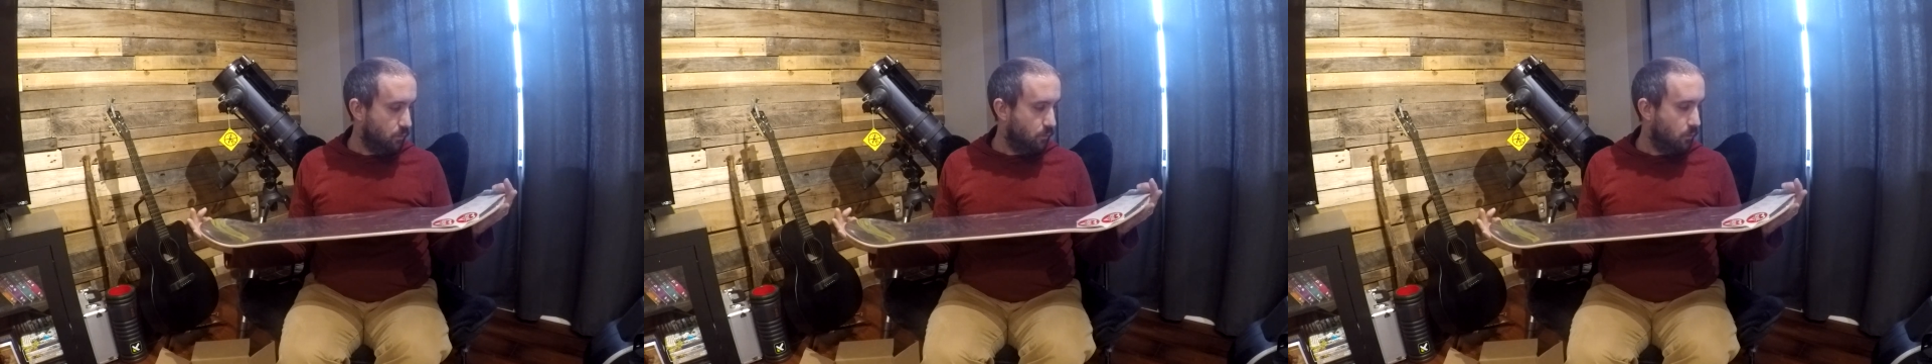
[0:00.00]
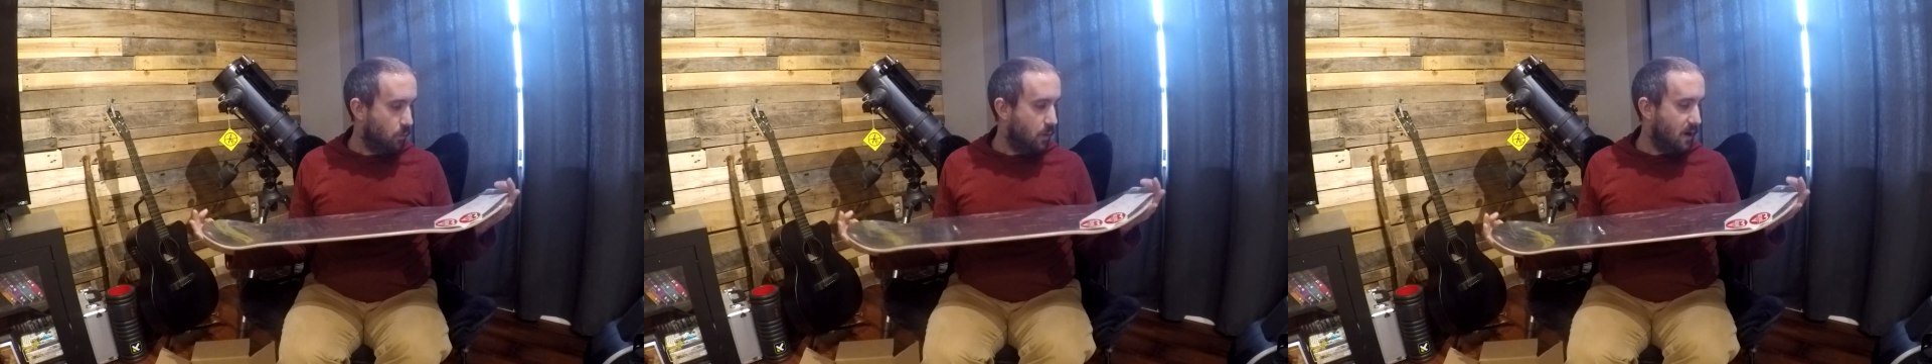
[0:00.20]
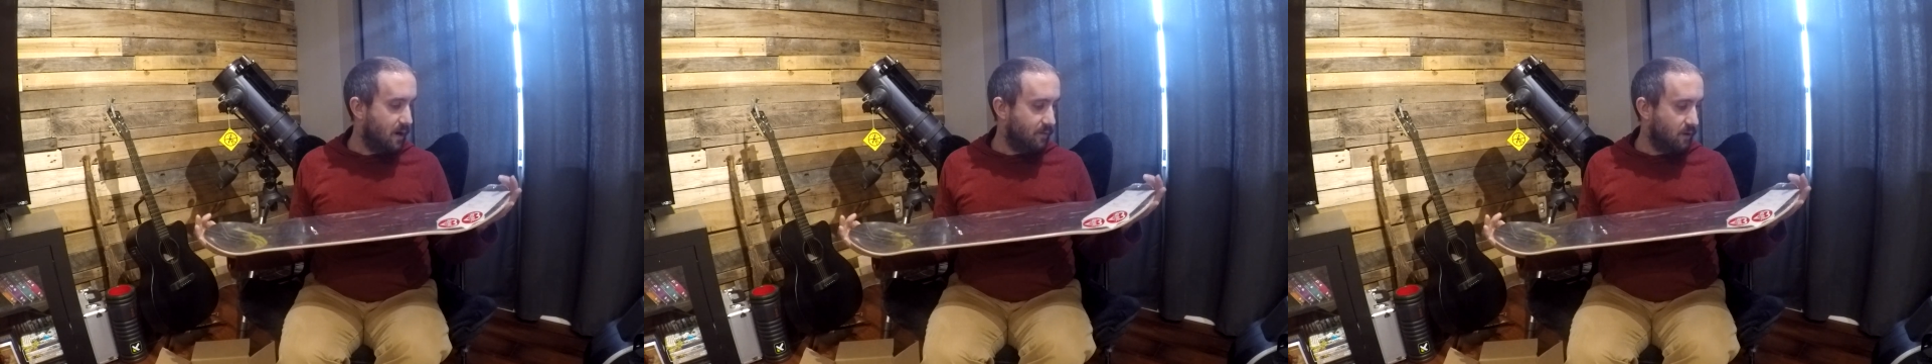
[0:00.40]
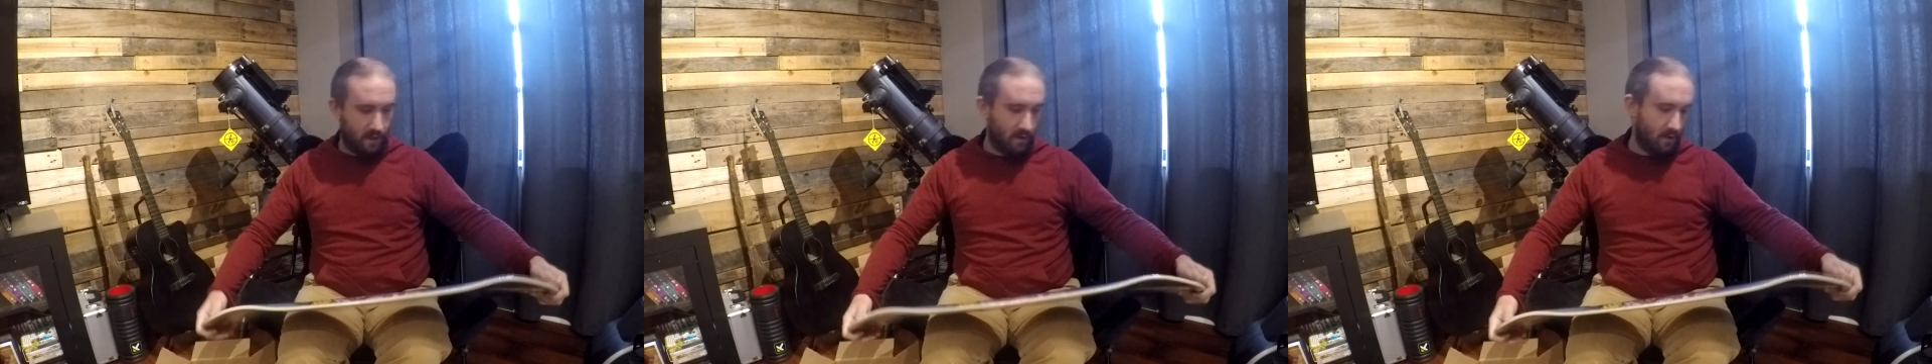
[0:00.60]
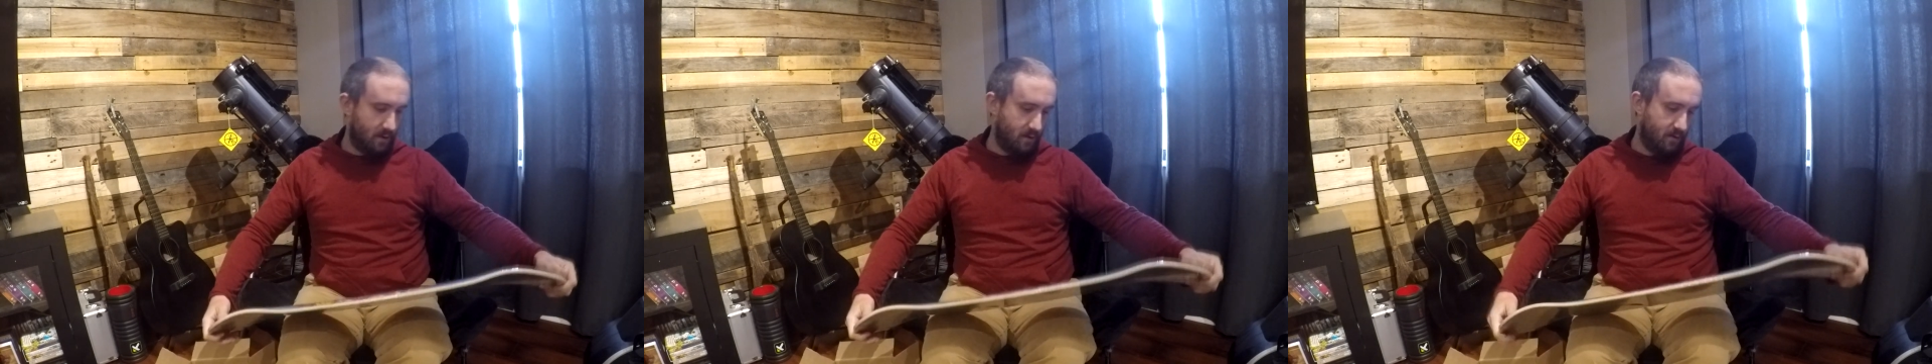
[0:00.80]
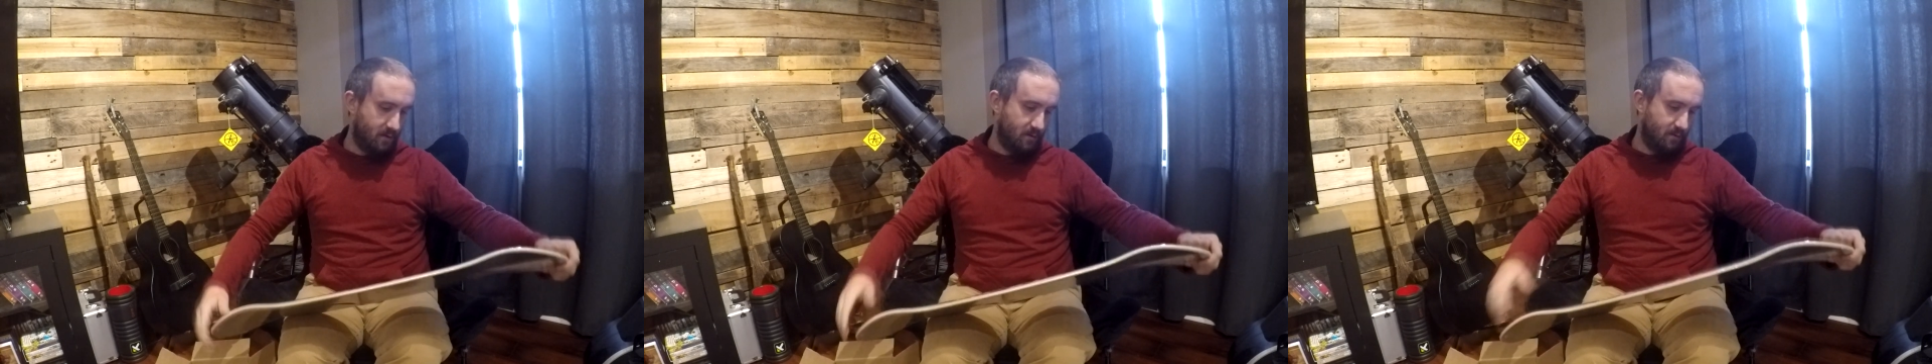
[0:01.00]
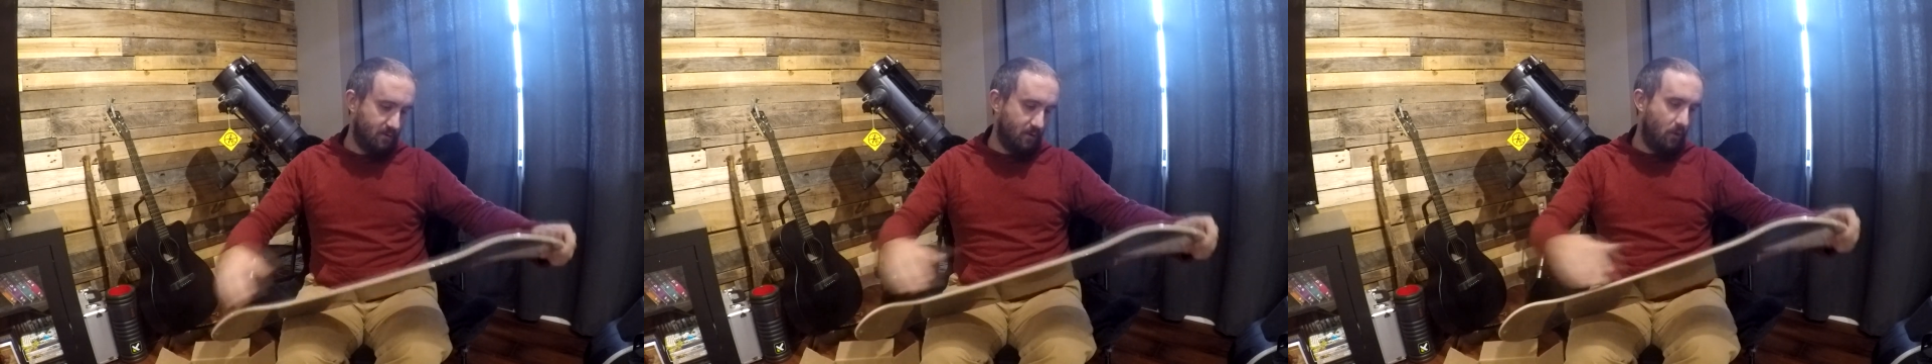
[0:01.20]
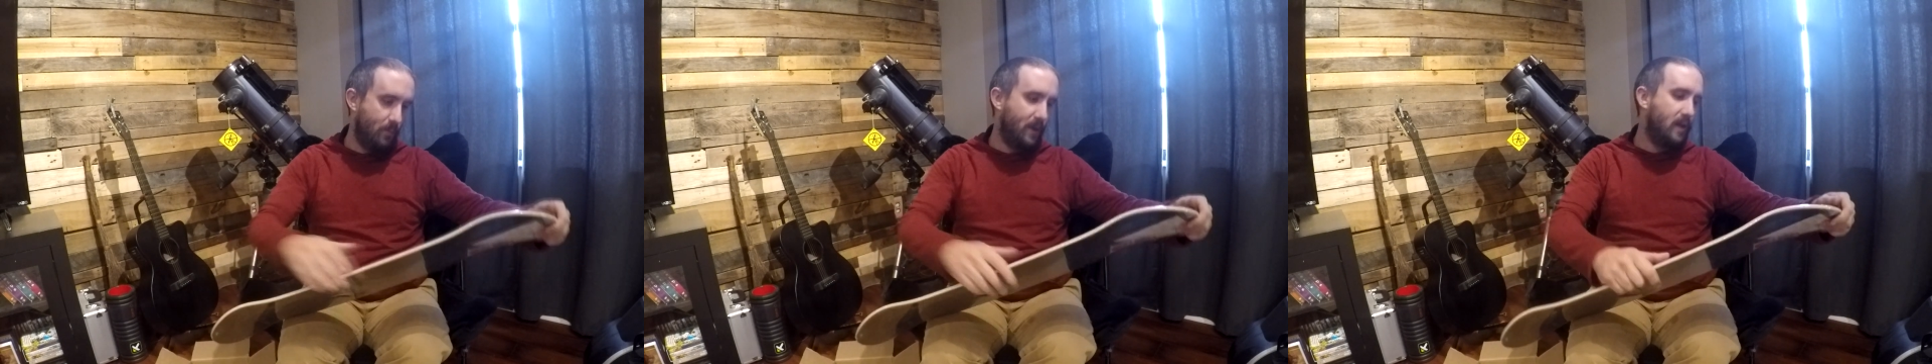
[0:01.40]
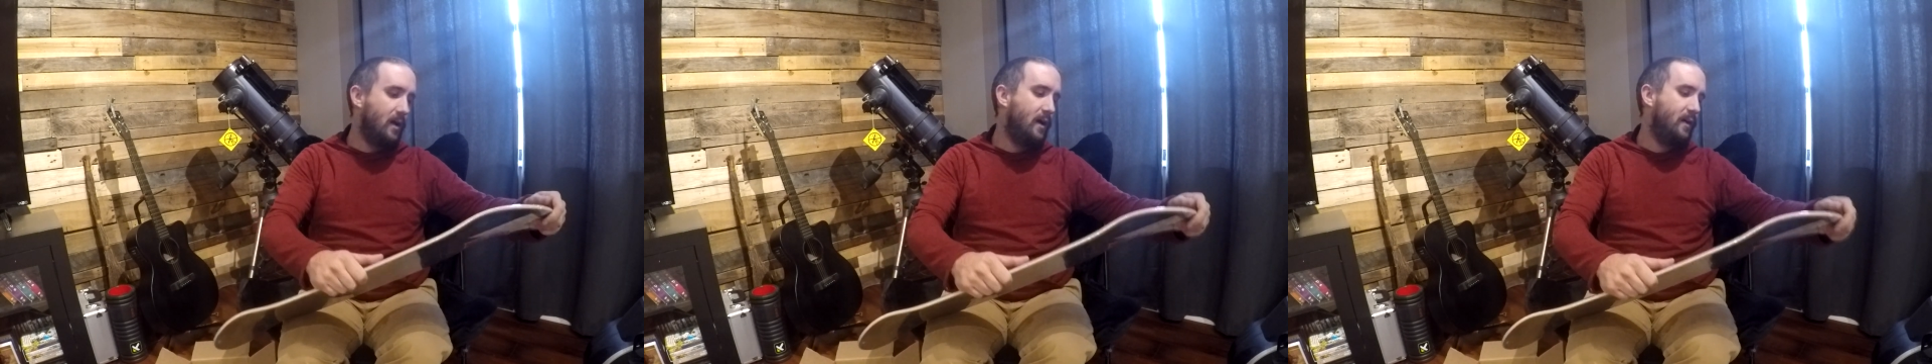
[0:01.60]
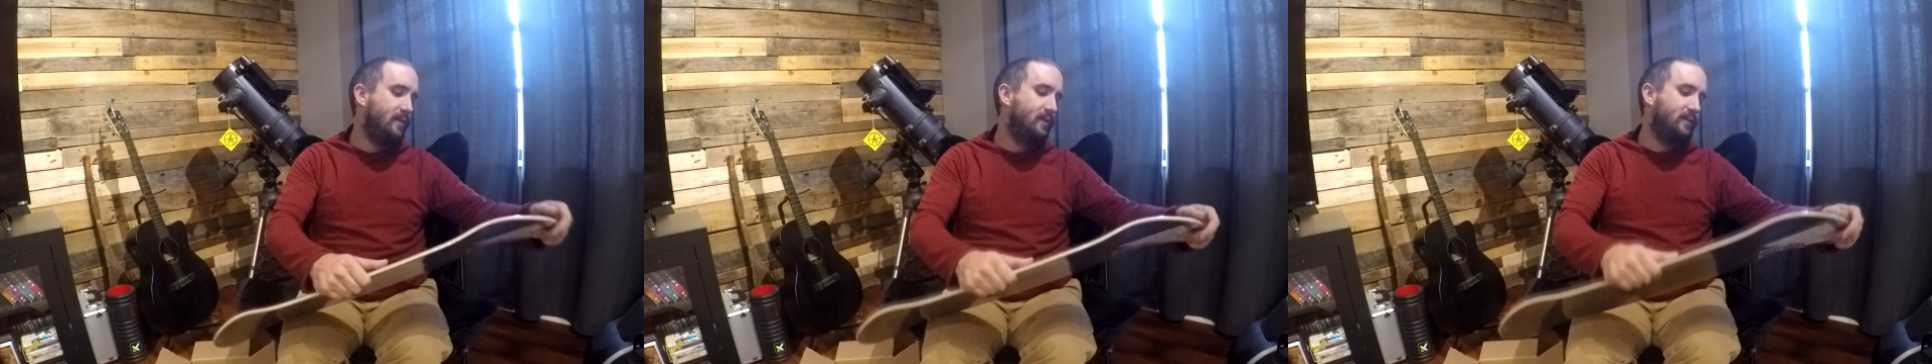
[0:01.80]
whatever. And oh my
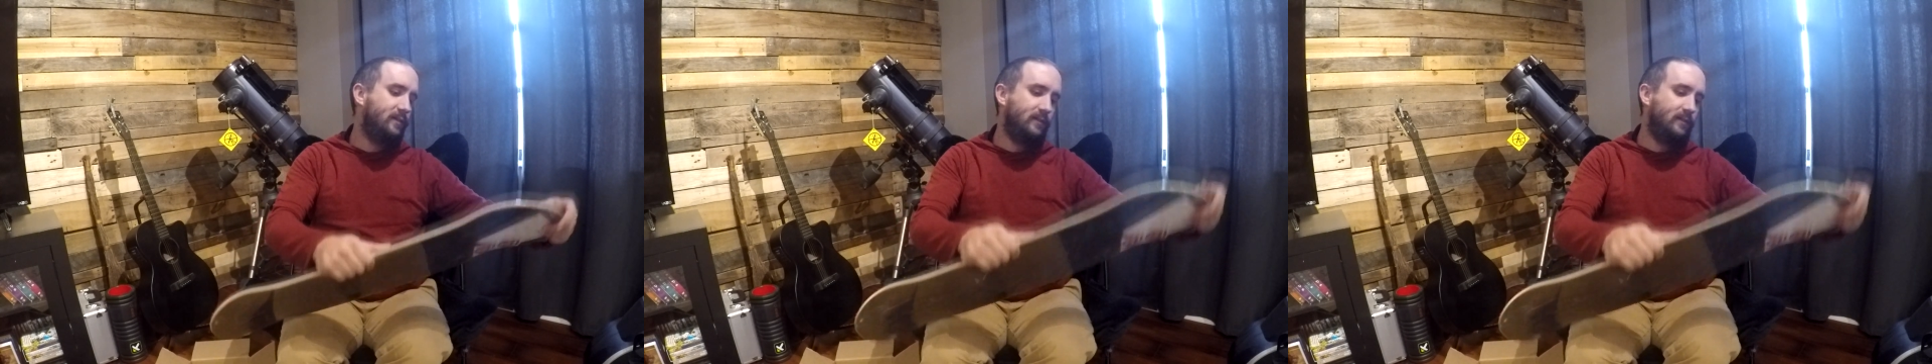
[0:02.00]
God, this is